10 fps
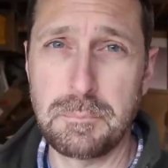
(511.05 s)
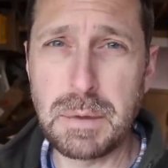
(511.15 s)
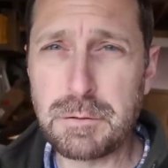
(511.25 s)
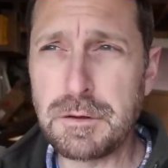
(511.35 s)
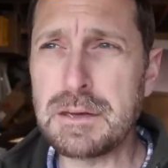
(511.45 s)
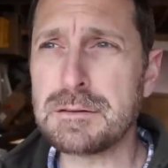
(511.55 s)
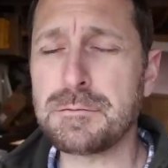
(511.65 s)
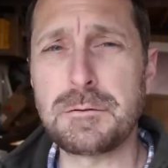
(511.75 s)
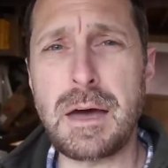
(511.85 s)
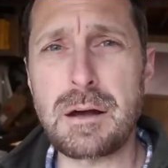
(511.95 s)
Big V
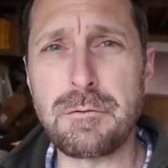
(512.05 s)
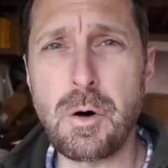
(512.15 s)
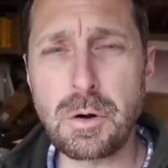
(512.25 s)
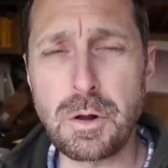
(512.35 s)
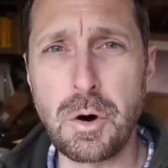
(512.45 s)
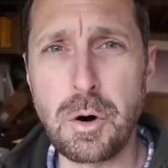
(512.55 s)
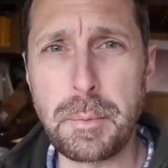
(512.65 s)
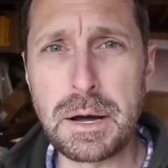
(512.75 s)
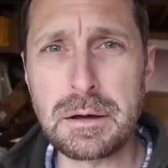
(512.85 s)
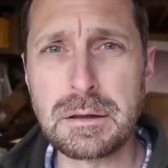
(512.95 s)
is out of
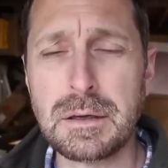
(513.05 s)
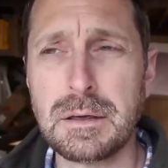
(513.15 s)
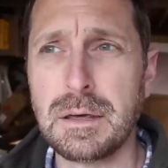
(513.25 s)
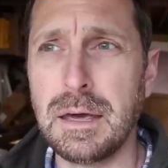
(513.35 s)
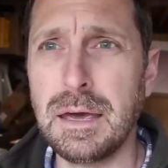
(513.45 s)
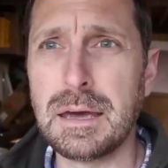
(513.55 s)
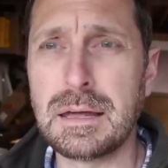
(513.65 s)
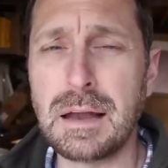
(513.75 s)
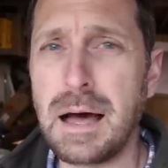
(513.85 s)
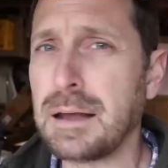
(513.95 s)
Oklahoma,
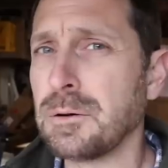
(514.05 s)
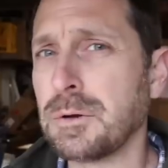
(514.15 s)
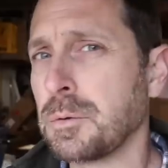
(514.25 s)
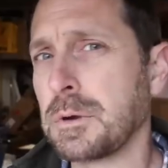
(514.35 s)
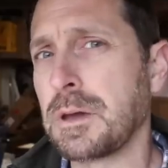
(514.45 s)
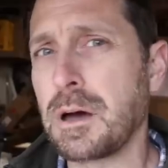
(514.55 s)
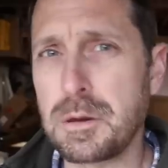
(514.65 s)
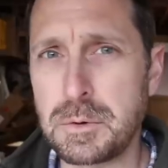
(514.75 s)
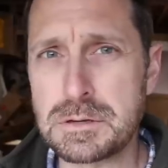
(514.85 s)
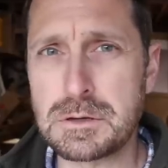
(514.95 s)
and I don't know where the
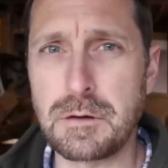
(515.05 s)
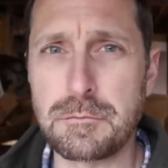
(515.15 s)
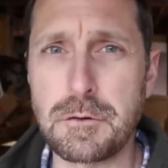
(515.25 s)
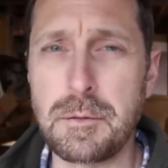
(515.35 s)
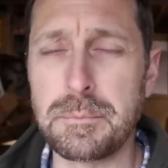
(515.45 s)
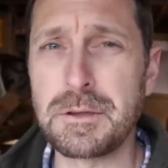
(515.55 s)
other ones come from.